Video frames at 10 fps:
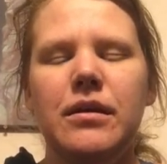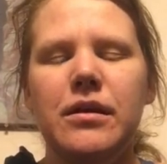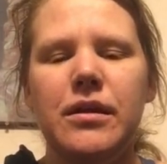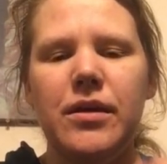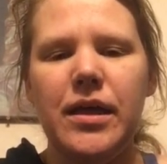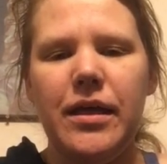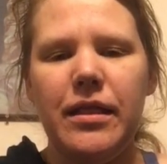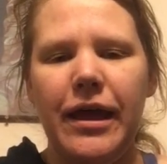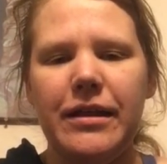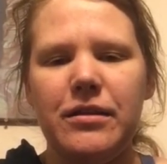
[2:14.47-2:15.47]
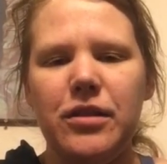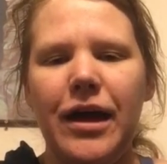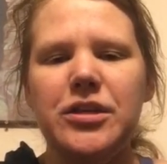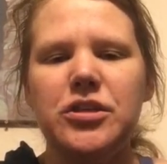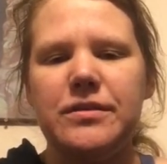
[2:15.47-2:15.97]
he, like,
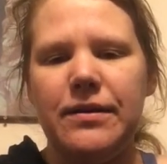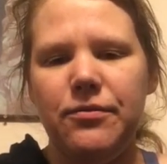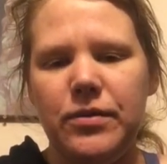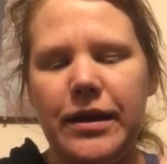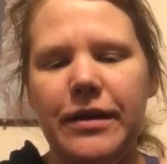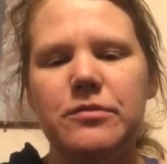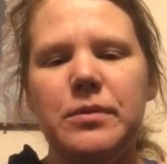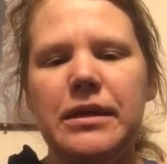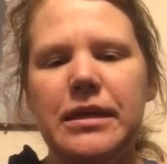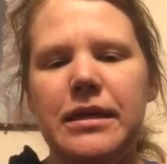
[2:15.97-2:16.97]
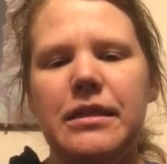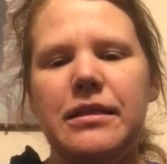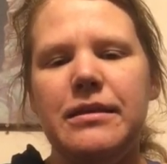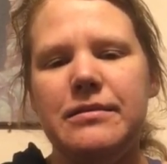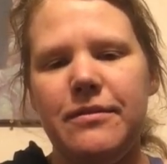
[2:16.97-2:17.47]
not just everyone else, but he
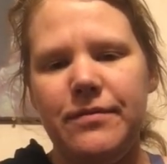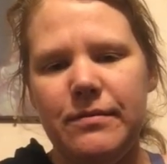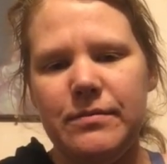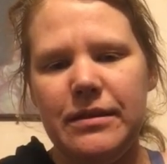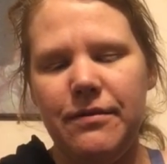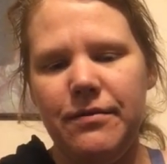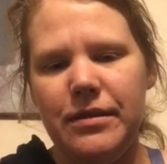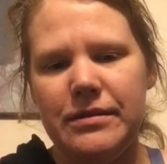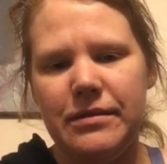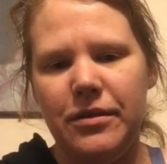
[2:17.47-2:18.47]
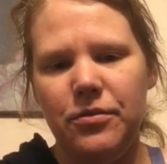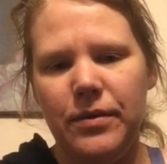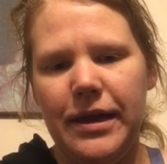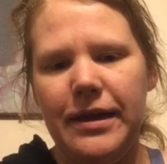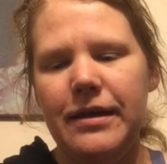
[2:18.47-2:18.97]
thinks of himself with this other
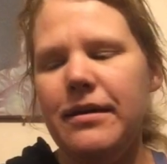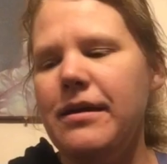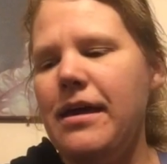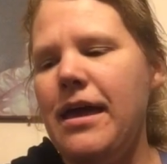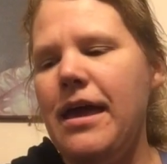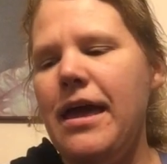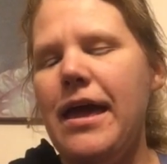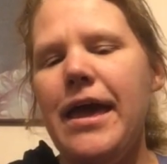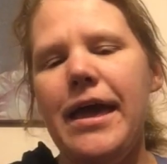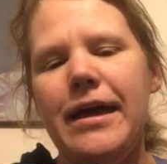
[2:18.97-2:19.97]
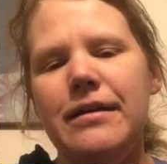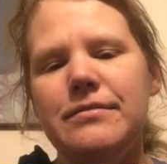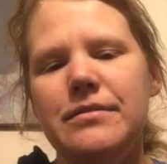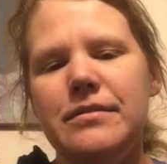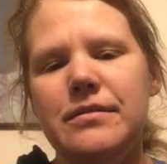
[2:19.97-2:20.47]
way.
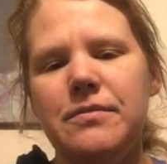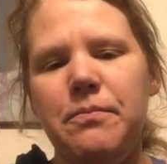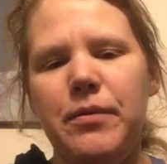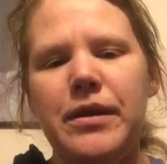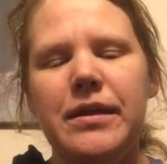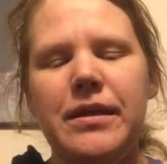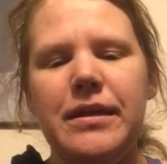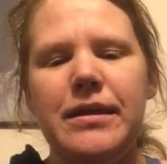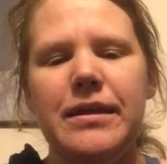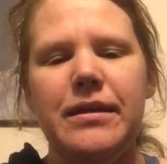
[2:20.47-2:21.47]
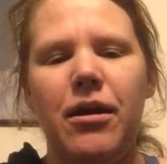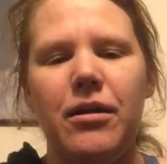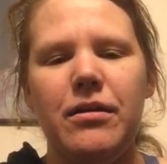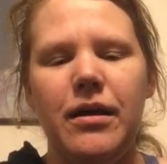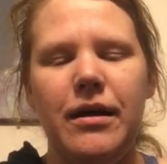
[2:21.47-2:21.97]
And but he and
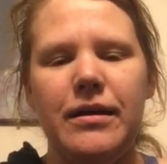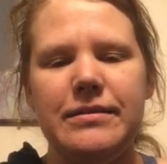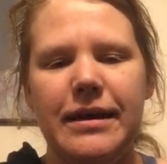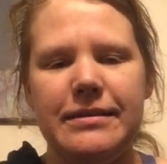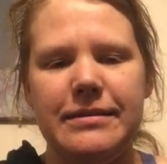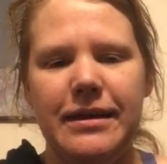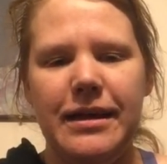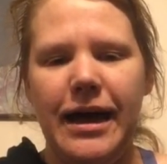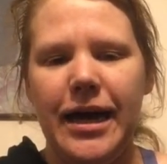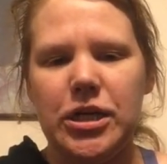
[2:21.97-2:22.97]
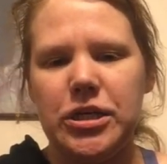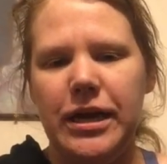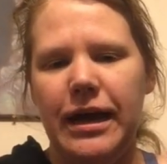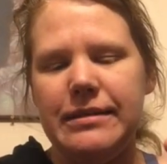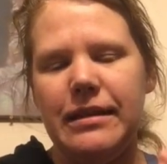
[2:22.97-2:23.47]
Tessa actually
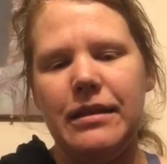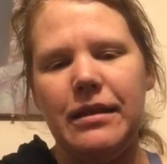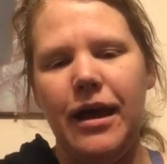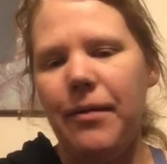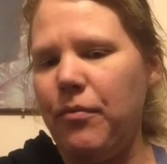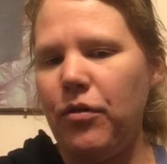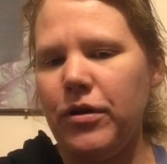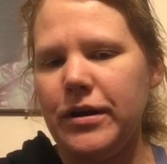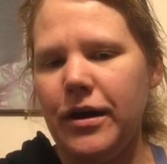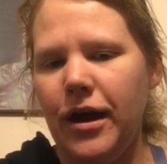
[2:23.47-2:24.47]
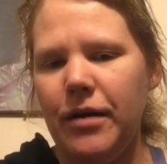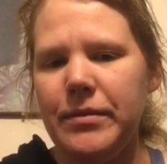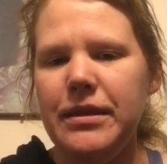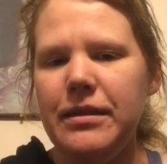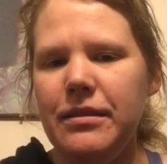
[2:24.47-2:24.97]
has a lot more in
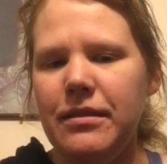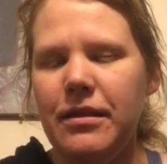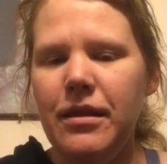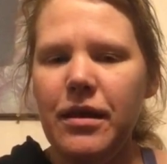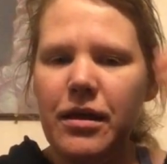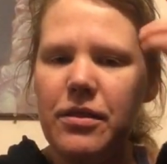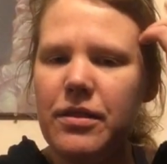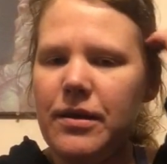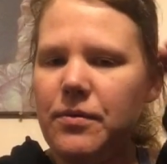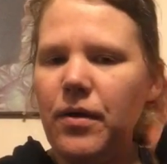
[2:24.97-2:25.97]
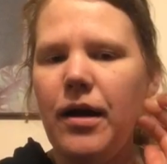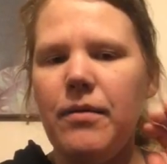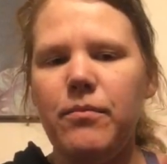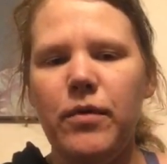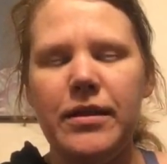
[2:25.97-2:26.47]
common
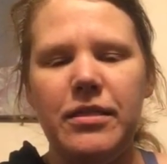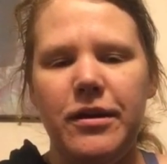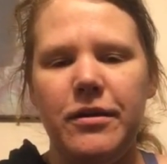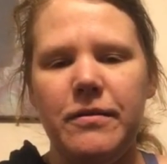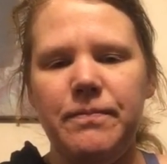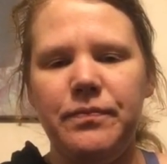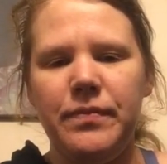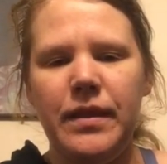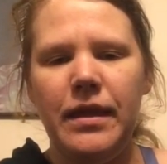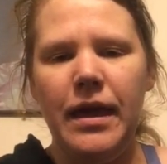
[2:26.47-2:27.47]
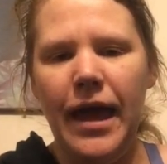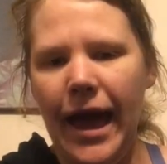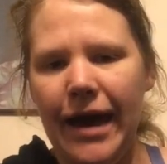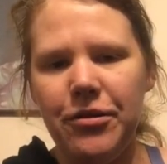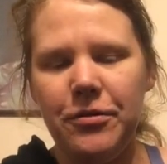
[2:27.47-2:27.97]
than what their
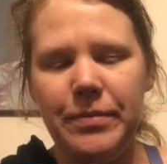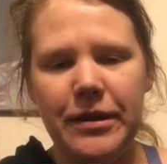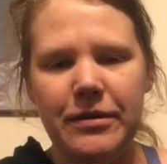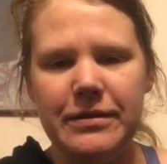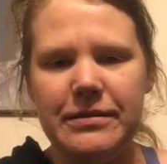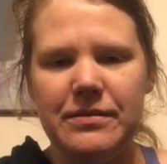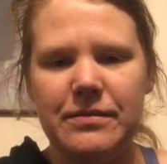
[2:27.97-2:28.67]
outer appearance